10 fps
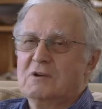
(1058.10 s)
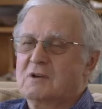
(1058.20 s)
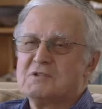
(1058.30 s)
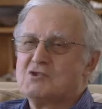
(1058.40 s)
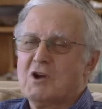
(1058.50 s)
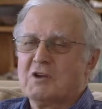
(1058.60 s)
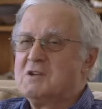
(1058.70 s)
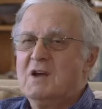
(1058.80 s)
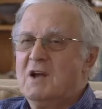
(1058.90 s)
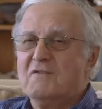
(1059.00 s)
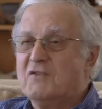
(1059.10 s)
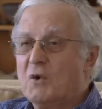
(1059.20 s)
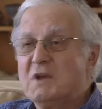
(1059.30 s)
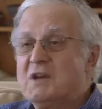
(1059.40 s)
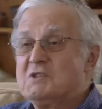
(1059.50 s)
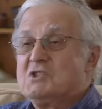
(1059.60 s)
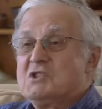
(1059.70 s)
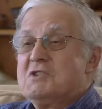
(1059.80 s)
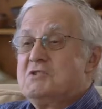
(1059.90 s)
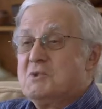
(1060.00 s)
construct voting
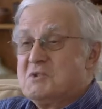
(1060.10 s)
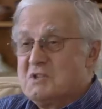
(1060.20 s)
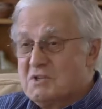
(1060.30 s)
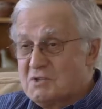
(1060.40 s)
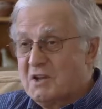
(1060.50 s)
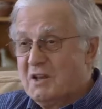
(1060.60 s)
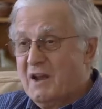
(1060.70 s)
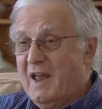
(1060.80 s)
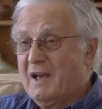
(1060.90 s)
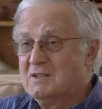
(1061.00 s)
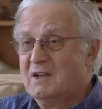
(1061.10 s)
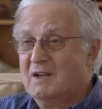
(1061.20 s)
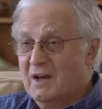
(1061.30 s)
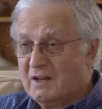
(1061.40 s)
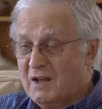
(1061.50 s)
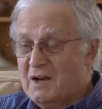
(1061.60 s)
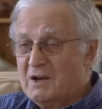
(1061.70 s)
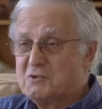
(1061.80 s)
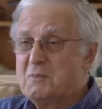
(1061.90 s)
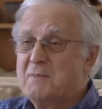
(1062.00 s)
constituencies that can elect at
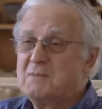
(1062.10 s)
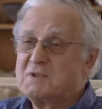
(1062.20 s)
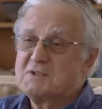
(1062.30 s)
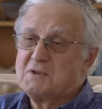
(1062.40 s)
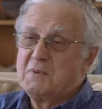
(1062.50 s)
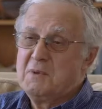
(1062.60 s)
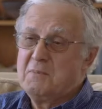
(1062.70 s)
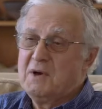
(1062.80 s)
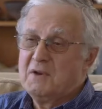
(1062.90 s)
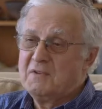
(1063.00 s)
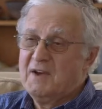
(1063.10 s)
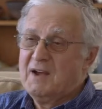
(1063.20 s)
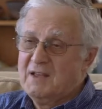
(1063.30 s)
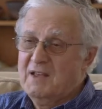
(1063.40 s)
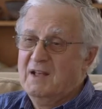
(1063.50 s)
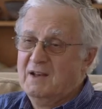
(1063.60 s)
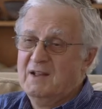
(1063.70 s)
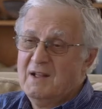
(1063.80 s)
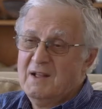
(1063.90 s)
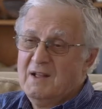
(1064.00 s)
large members to be part of ICANN?
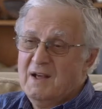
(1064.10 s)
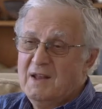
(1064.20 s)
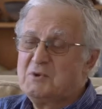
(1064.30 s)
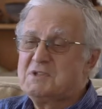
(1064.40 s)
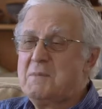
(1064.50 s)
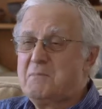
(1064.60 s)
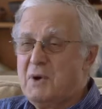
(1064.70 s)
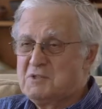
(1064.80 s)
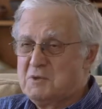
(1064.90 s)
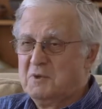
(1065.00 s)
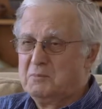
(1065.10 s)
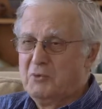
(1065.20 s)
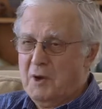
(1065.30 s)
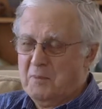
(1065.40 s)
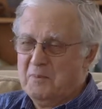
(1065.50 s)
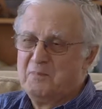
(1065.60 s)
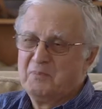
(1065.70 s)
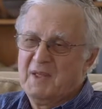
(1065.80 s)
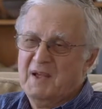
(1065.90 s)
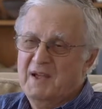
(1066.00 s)
And it was an impossible problem.
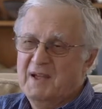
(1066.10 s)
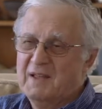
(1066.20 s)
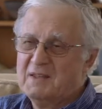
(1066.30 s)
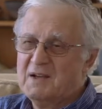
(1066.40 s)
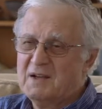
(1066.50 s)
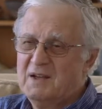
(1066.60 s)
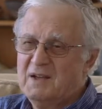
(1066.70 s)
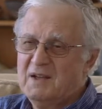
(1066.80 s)
And uh,